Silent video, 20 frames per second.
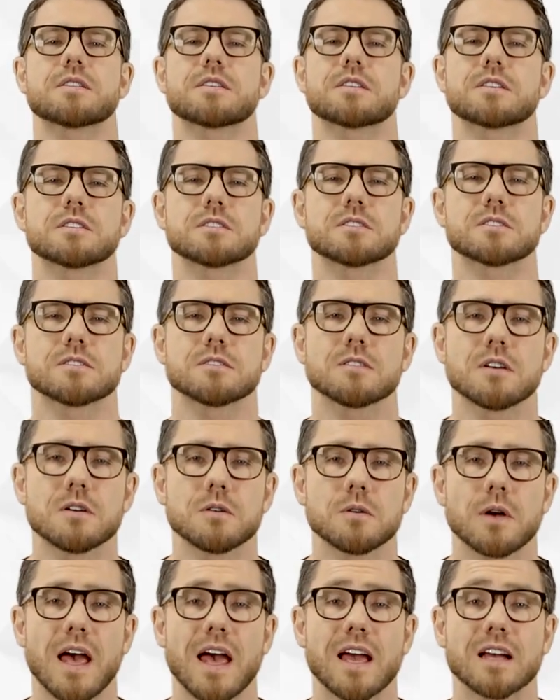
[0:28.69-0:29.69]
There is
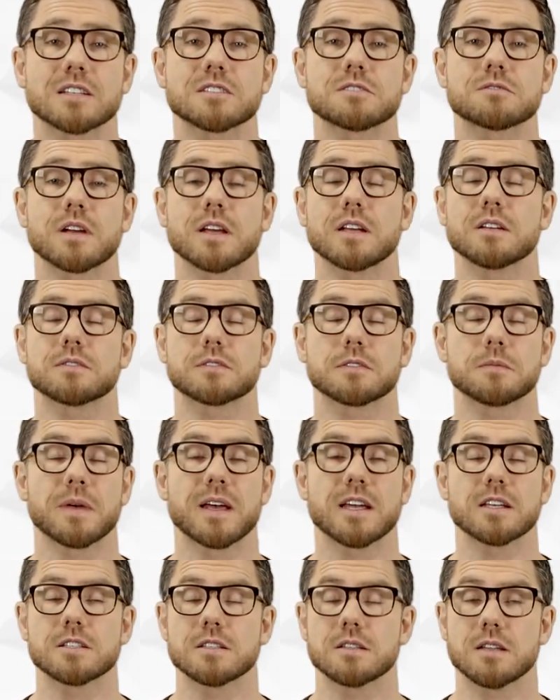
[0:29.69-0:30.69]
no extra
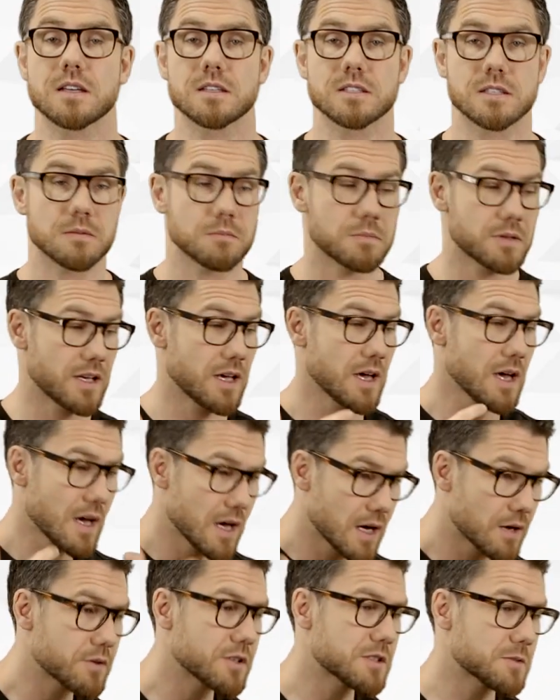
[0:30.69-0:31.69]
information. They simply
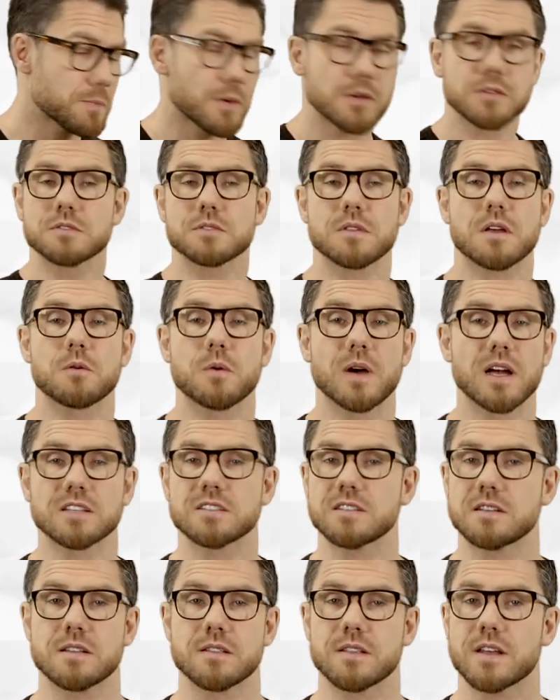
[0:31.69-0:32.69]
respond to the
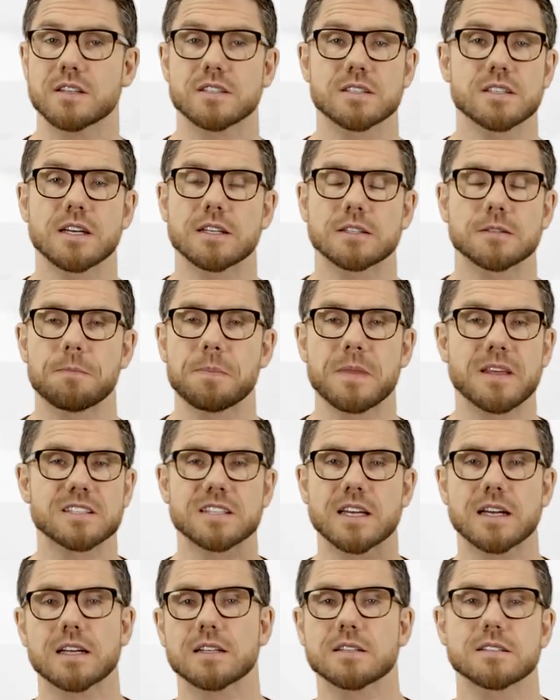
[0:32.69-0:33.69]
question and that's it.
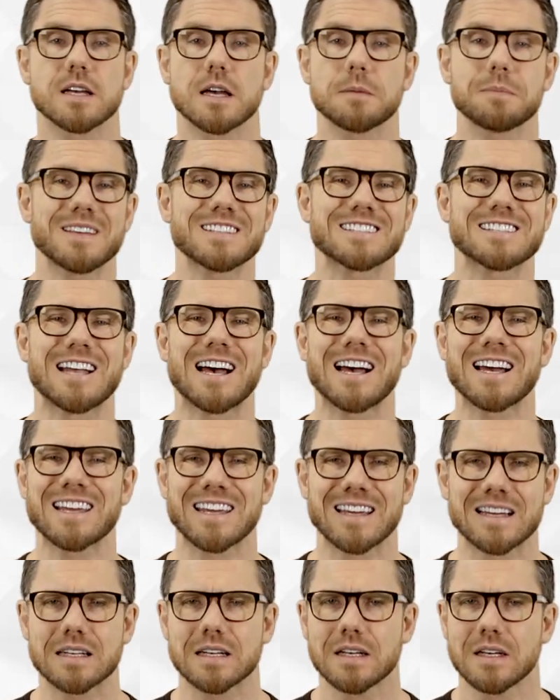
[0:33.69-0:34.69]
Second type is
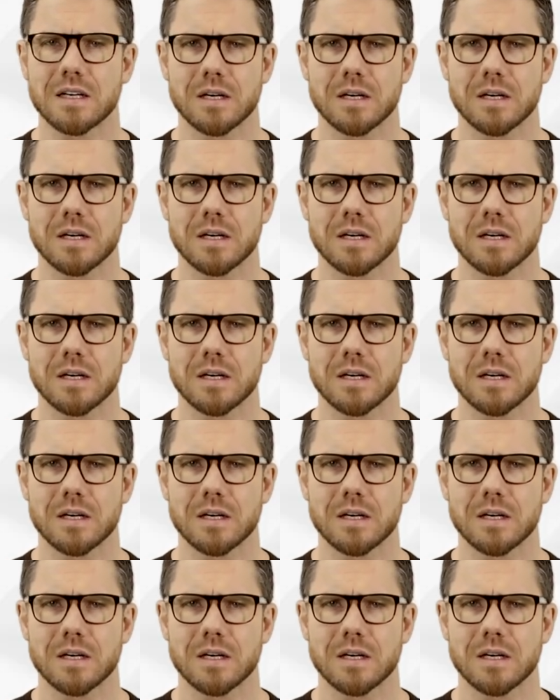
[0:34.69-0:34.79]
lying.